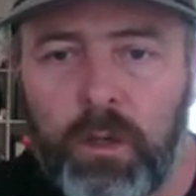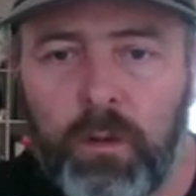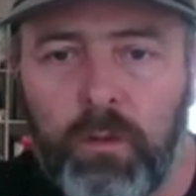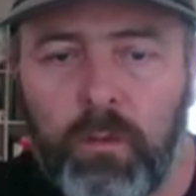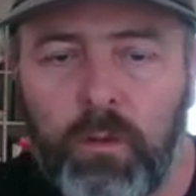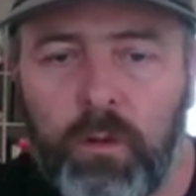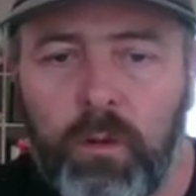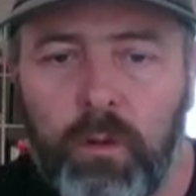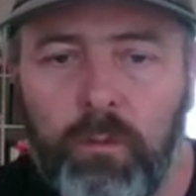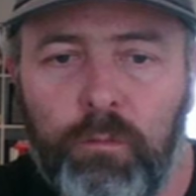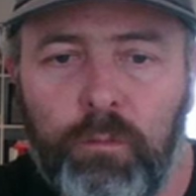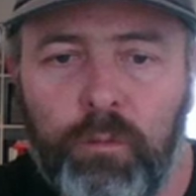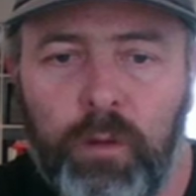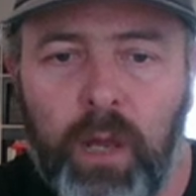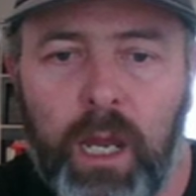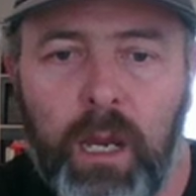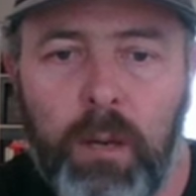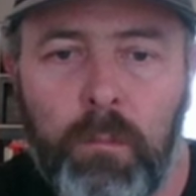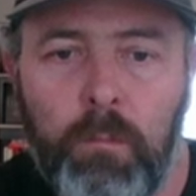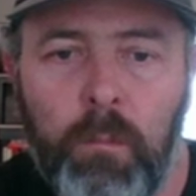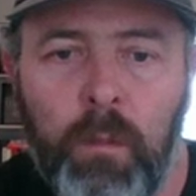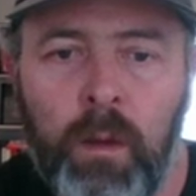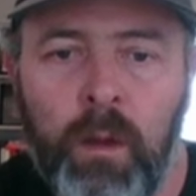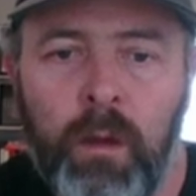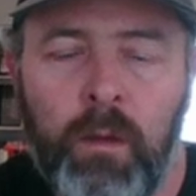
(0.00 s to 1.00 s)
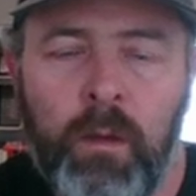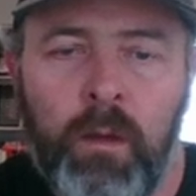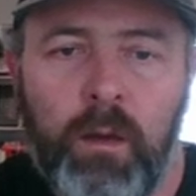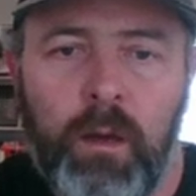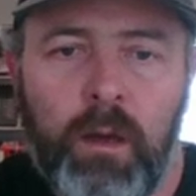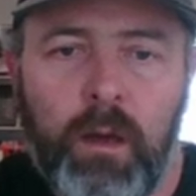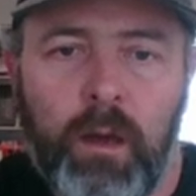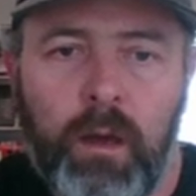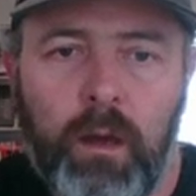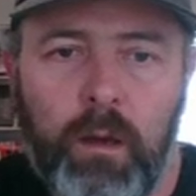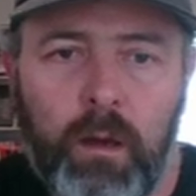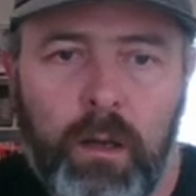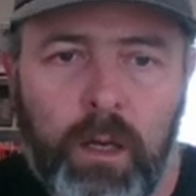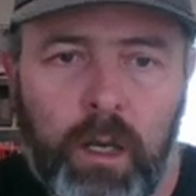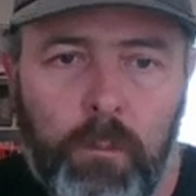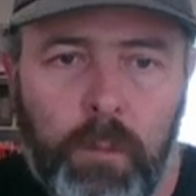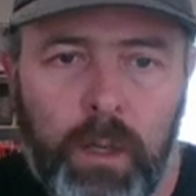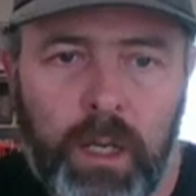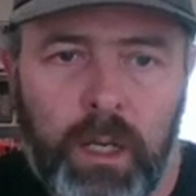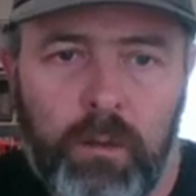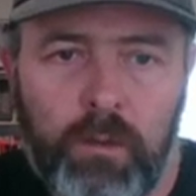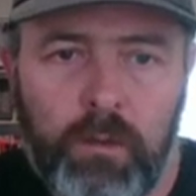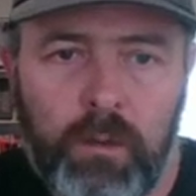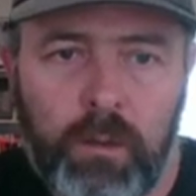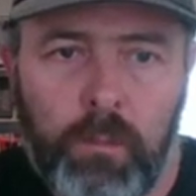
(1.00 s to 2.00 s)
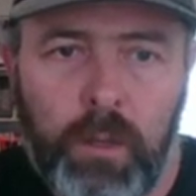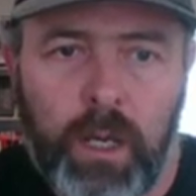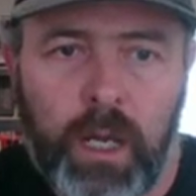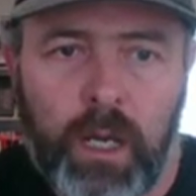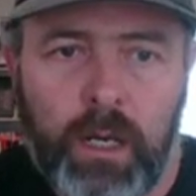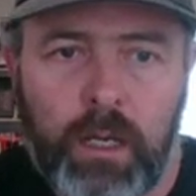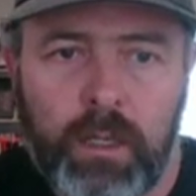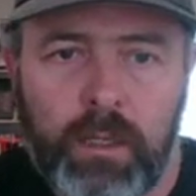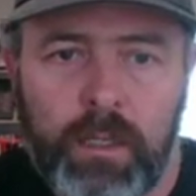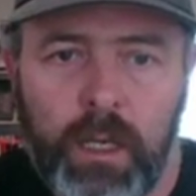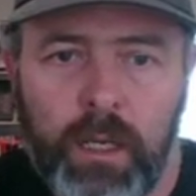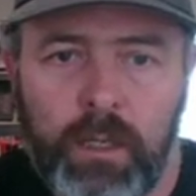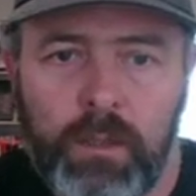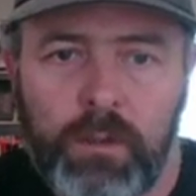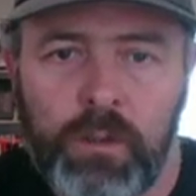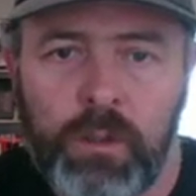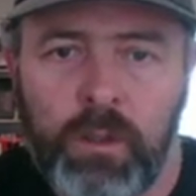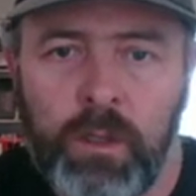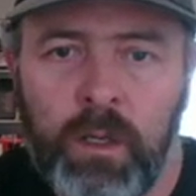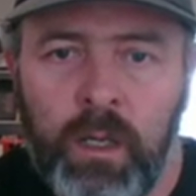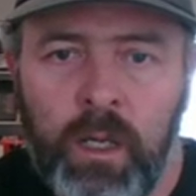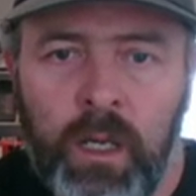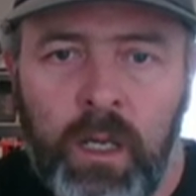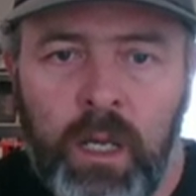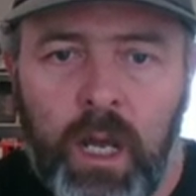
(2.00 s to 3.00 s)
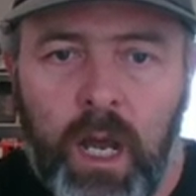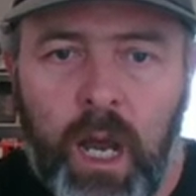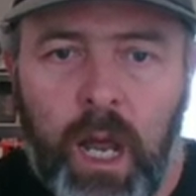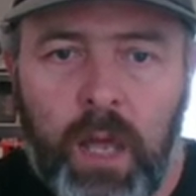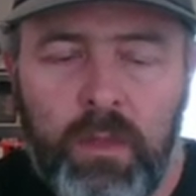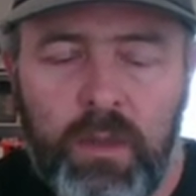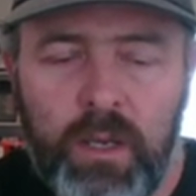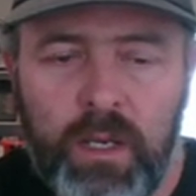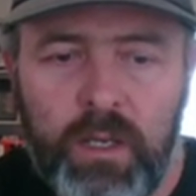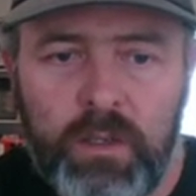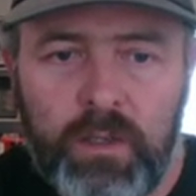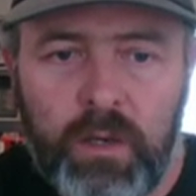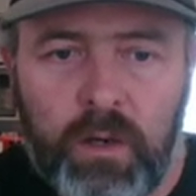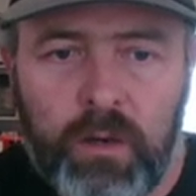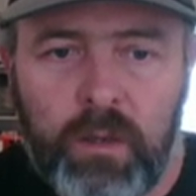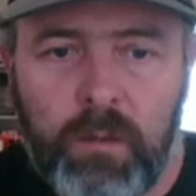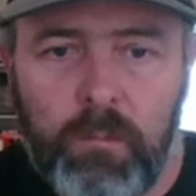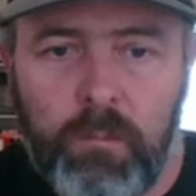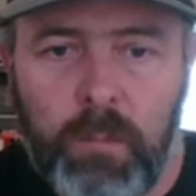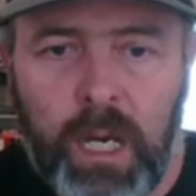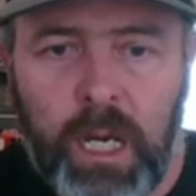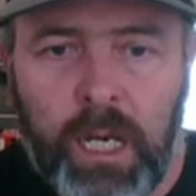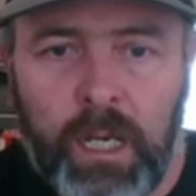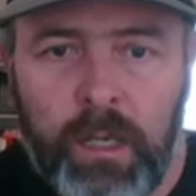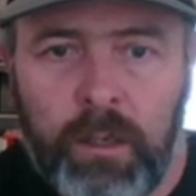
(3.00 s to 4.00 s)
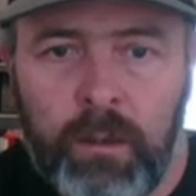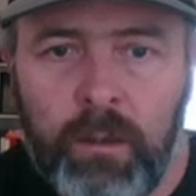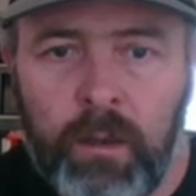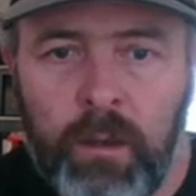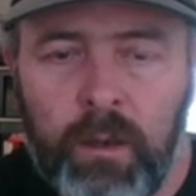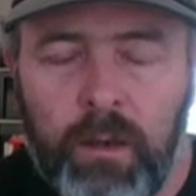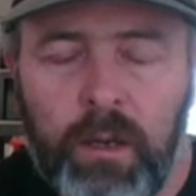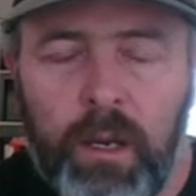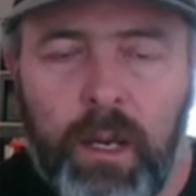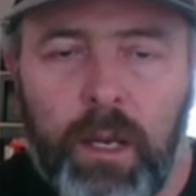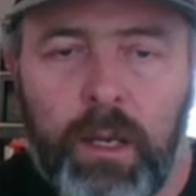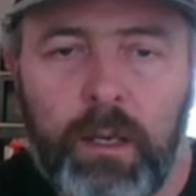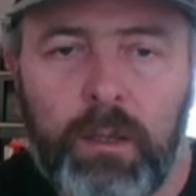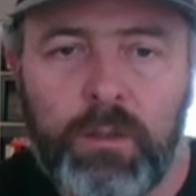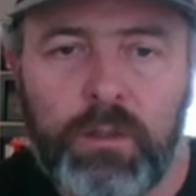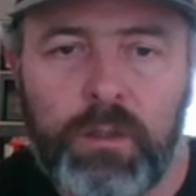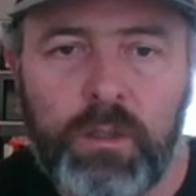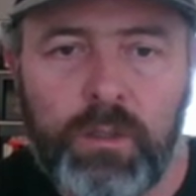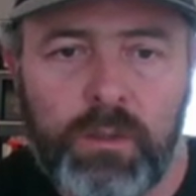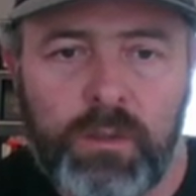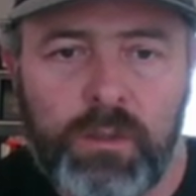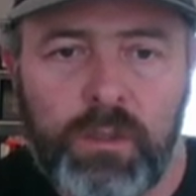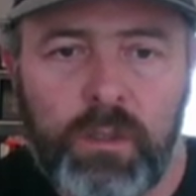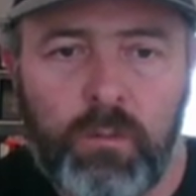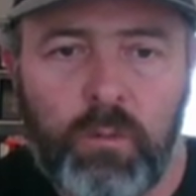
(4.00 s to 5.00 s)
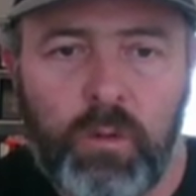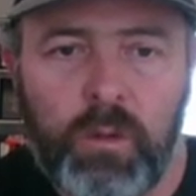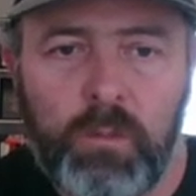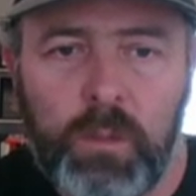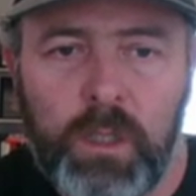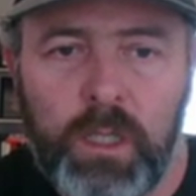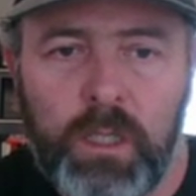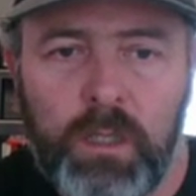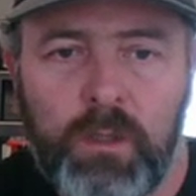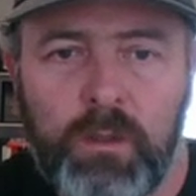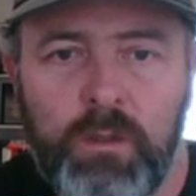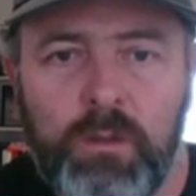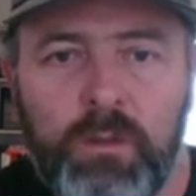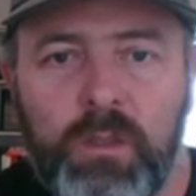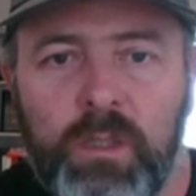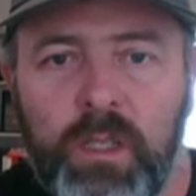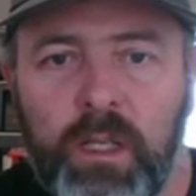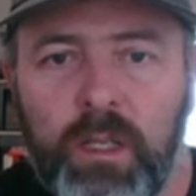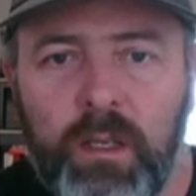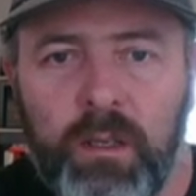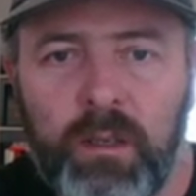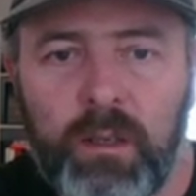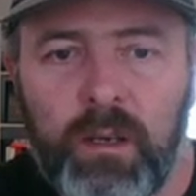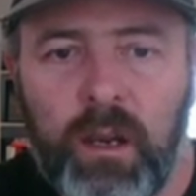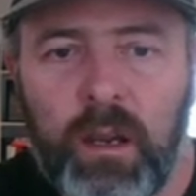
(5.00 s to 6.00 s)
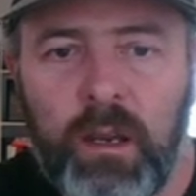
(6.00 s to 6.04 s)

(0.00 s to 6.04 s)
or a flame coming out the back of the engine. And these are the main engines that would be used